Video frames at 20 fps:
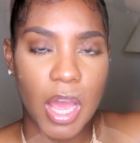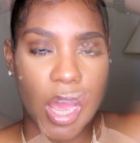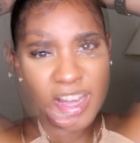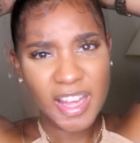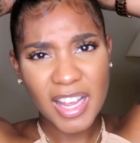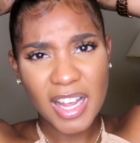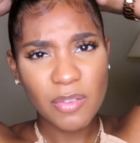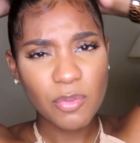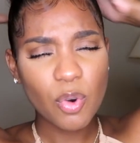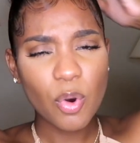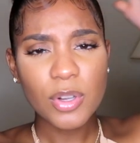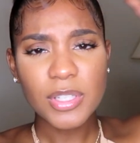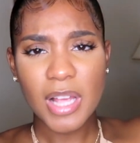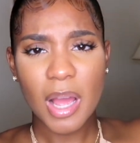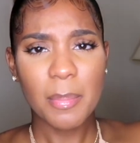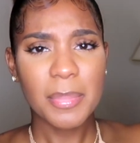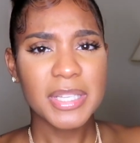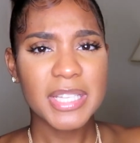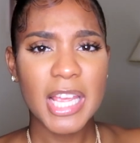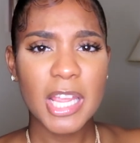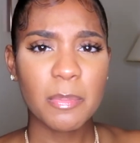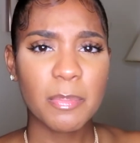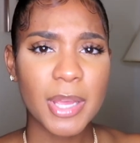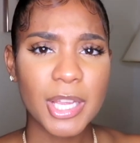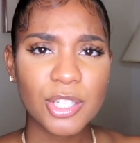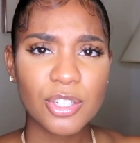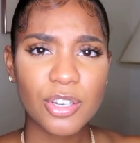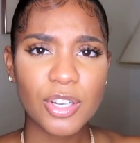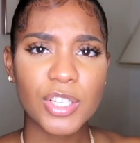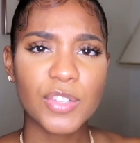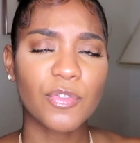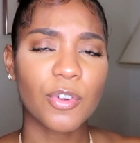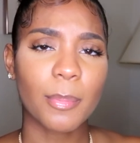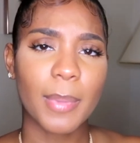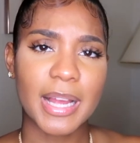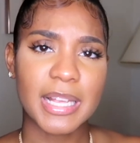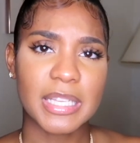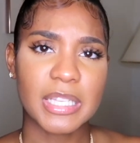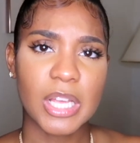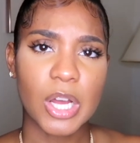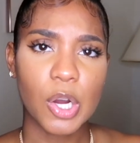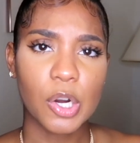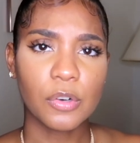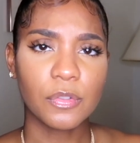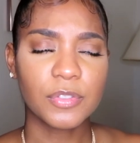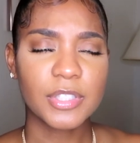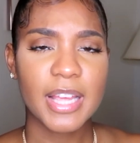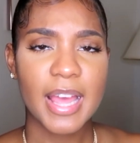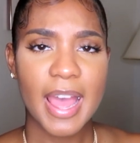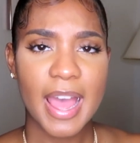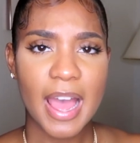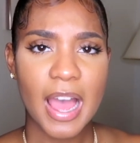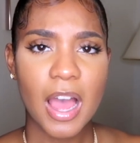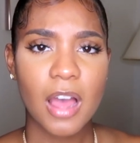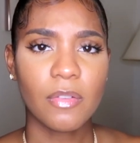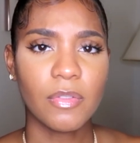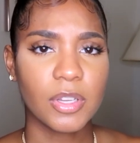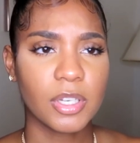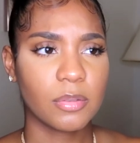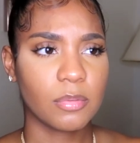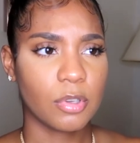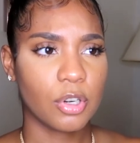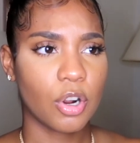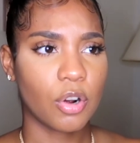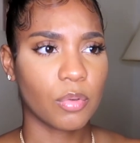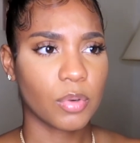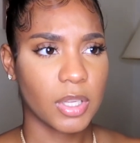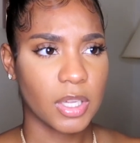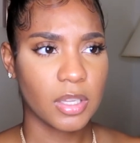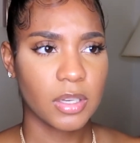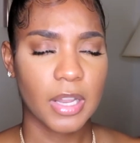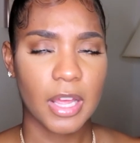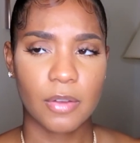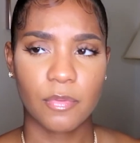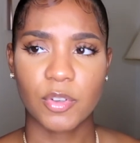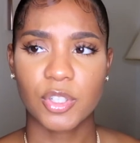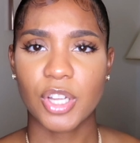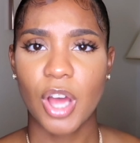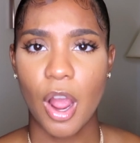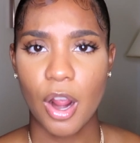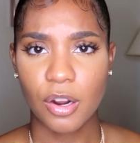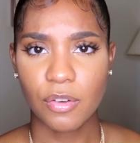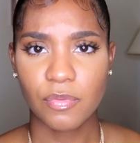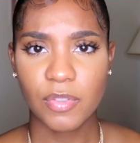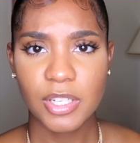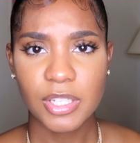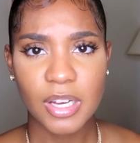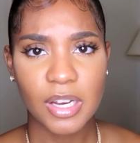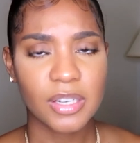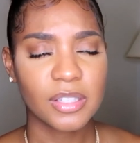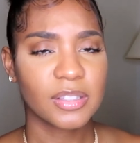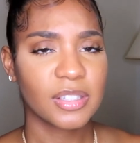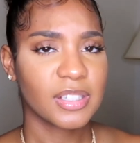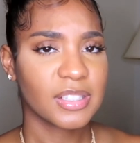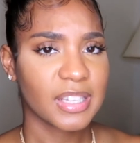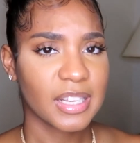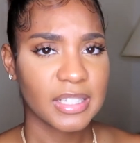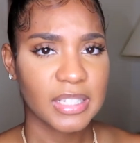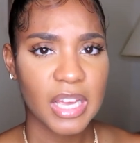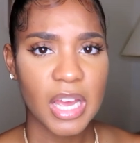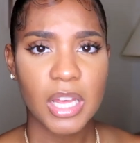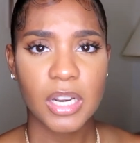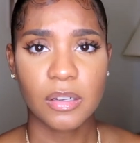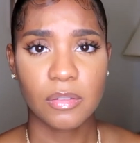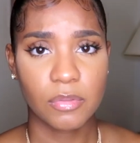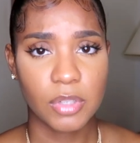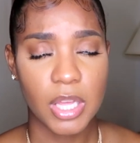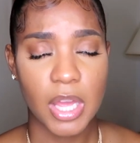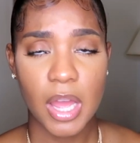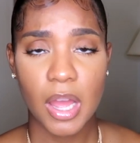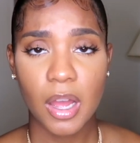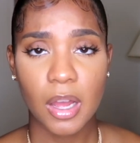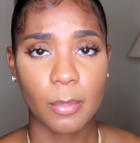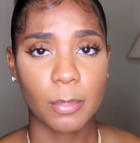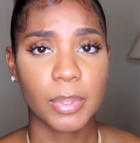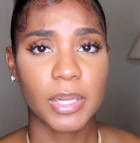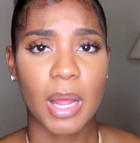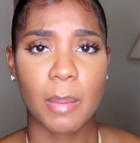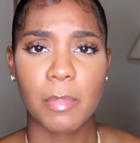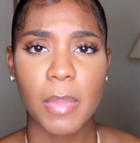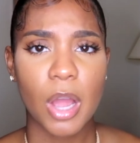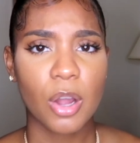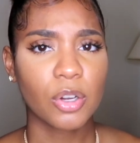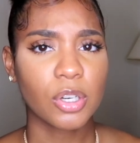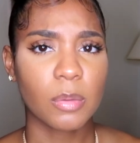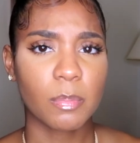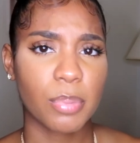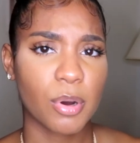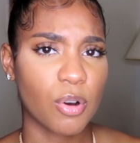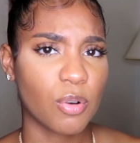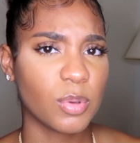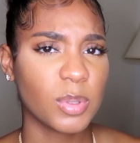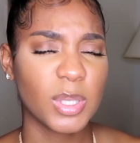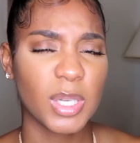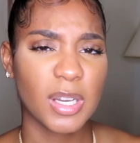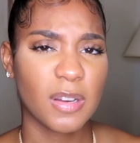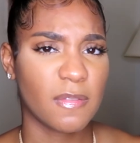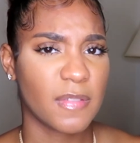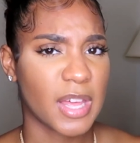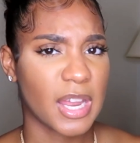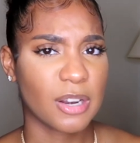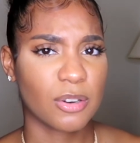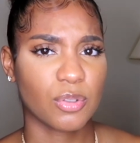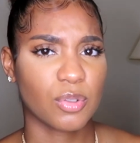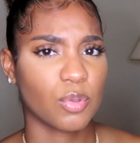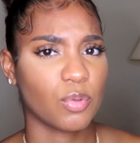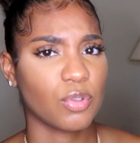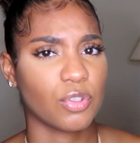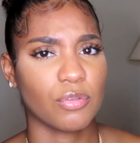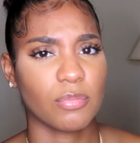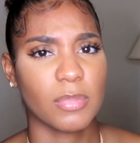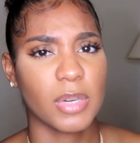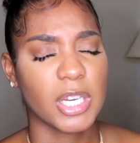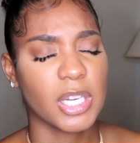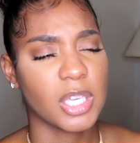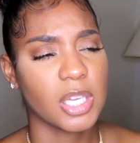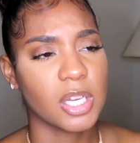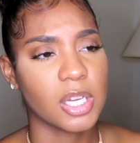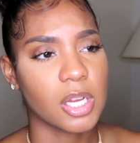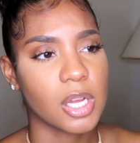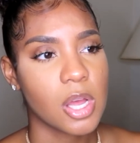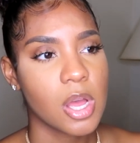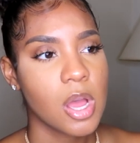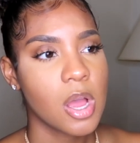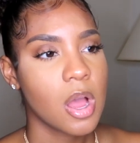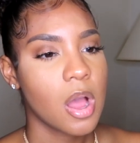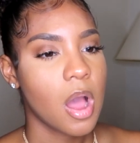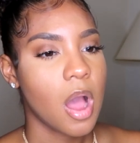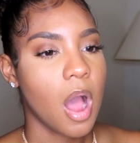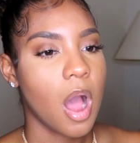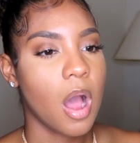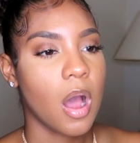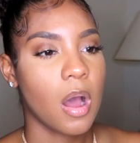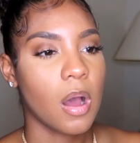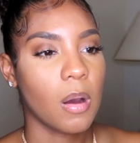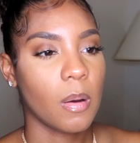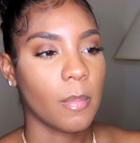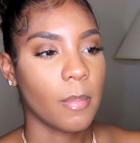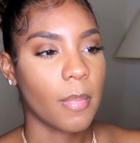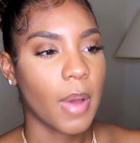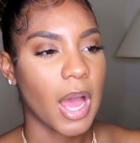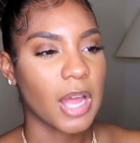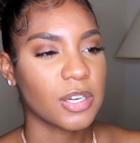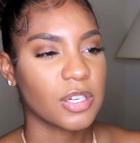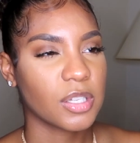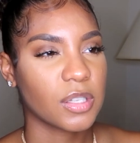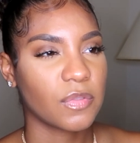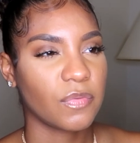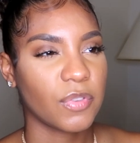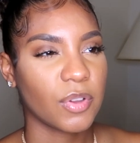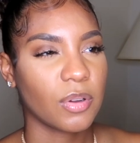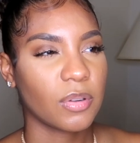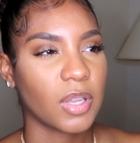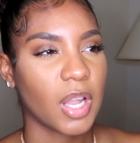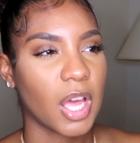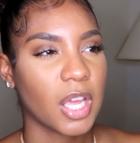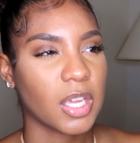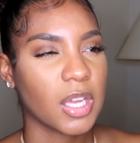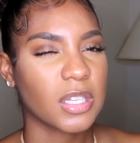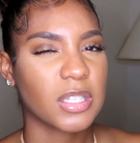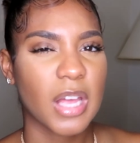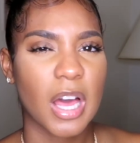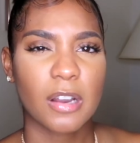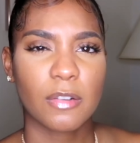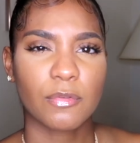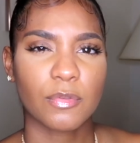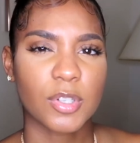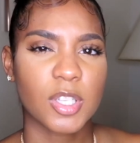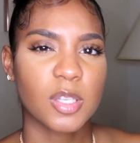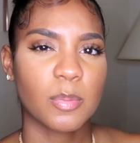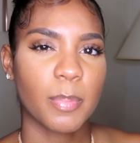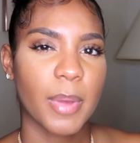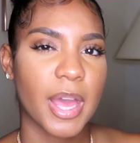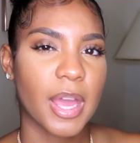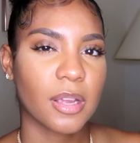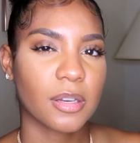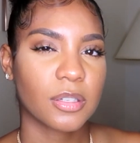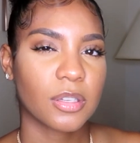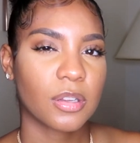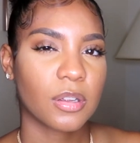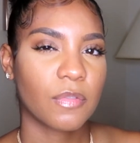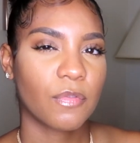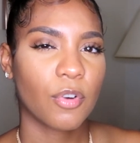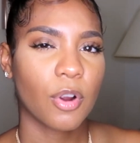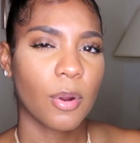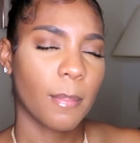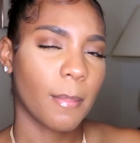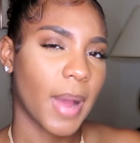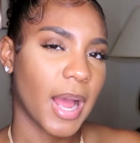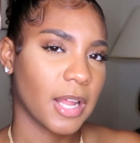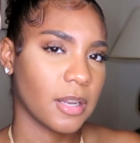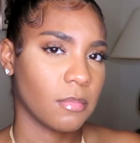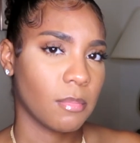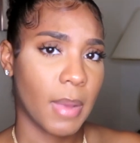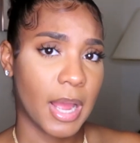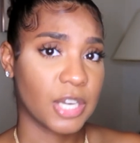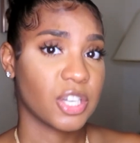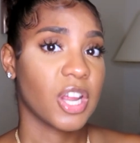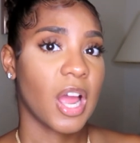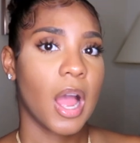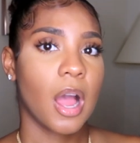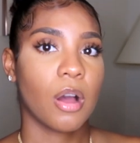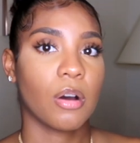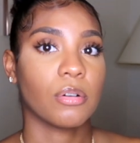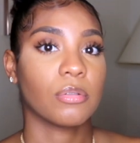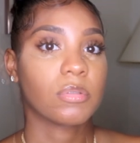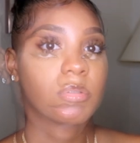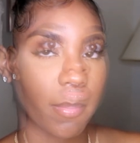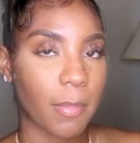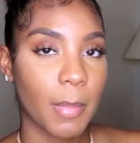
Like, of course, I'm gonna take pictures for myself to have and, you know, get like photography done and things like that. Yeah, but I'm not gonna post any of that on social media. I just feel like it's out of respect for my child.